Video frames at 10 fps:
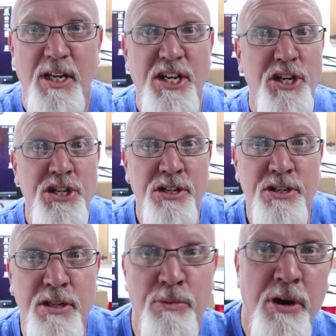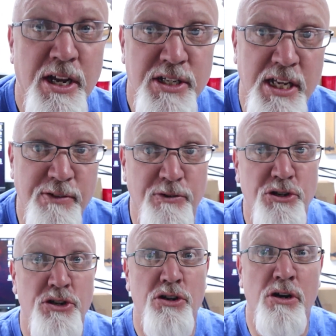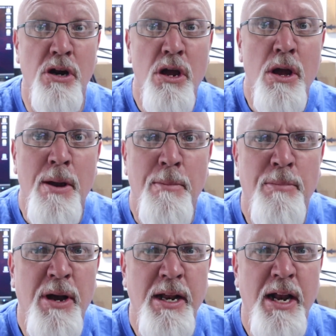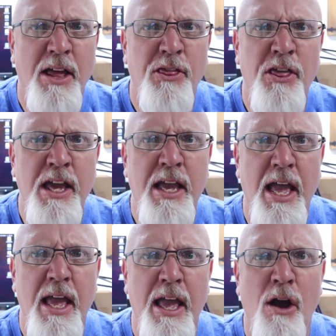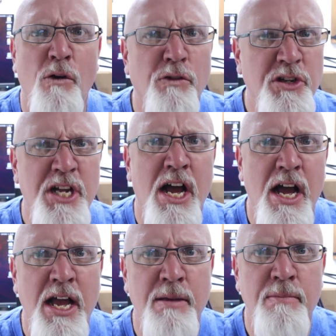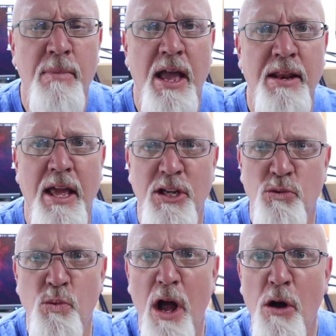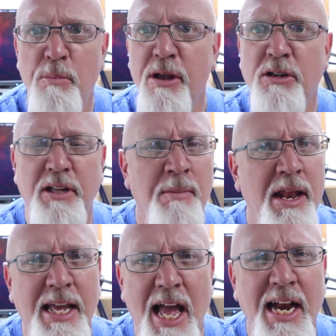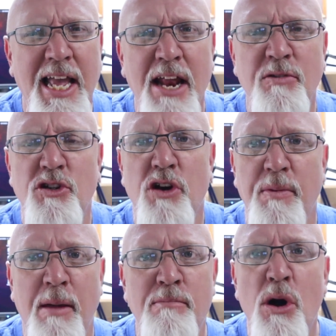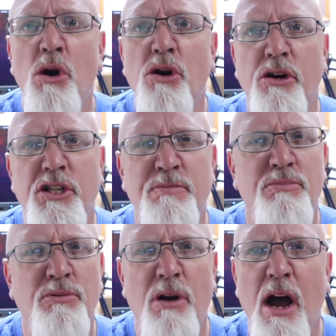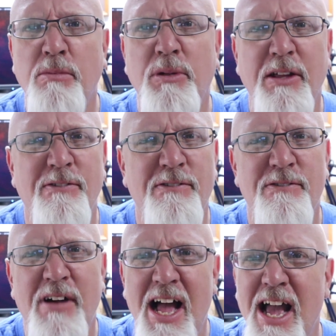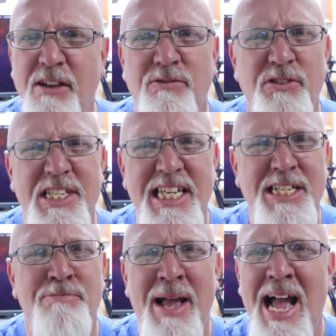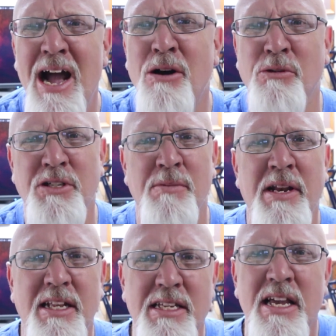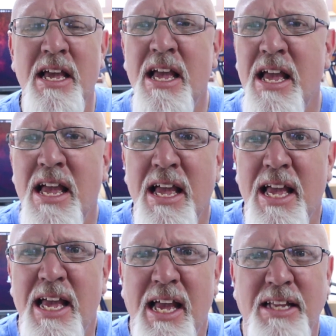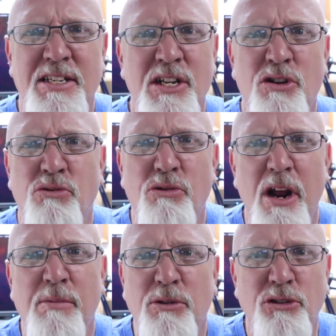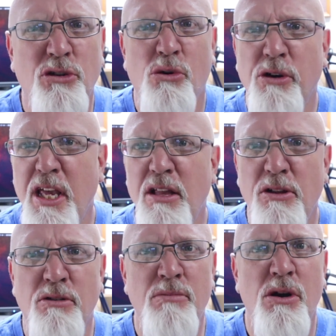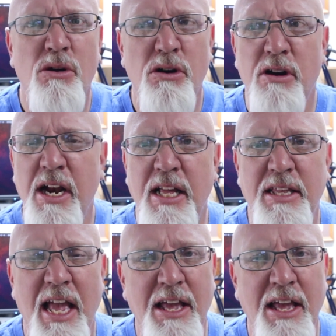addition to the press, that's for sure. But I think over time, and as well built, I mean, I can't even describe, that motor is probably 5-6 pounds. I mean, it's an incredible torquey little motor, and